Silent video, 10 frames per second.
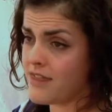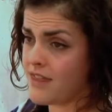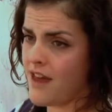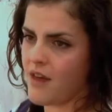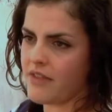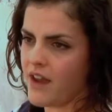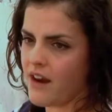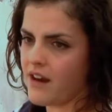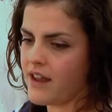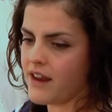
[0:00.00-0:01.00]
thing out
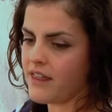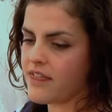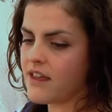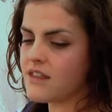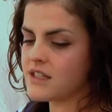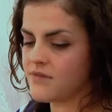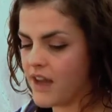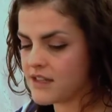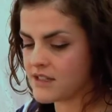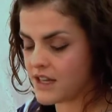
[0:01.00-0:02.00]
there. And I think this
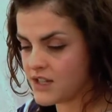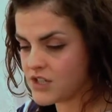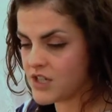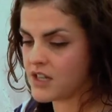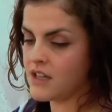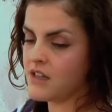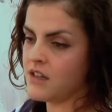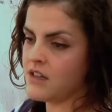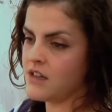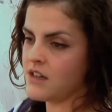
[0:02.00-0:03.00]
vaccination,
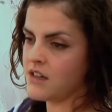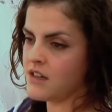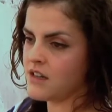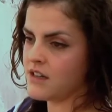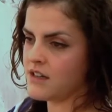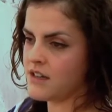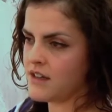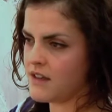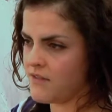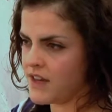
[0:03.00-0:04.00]

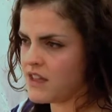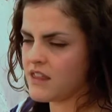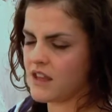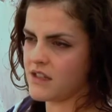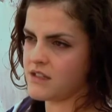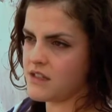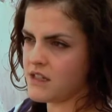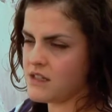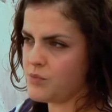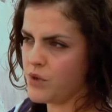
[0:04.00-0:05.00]
if anything, it's
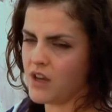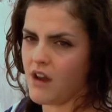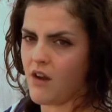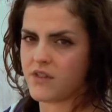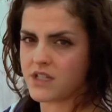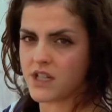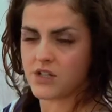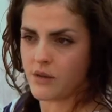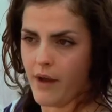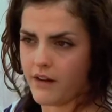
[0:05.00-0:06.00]
springing
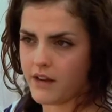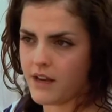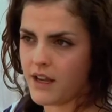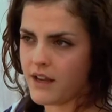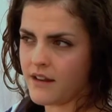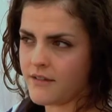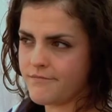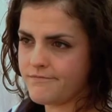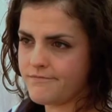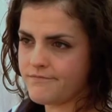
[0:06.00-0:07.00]
conversation about it. And
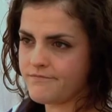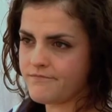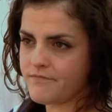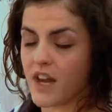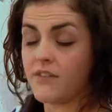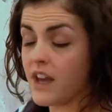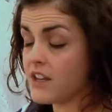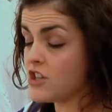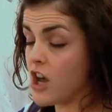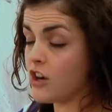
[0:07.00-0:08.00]
I have
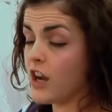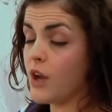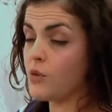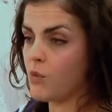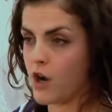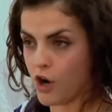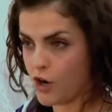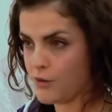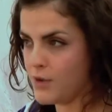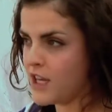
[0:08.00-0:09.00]
a daughter, I would want
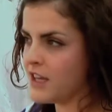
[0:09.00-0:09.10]
her to be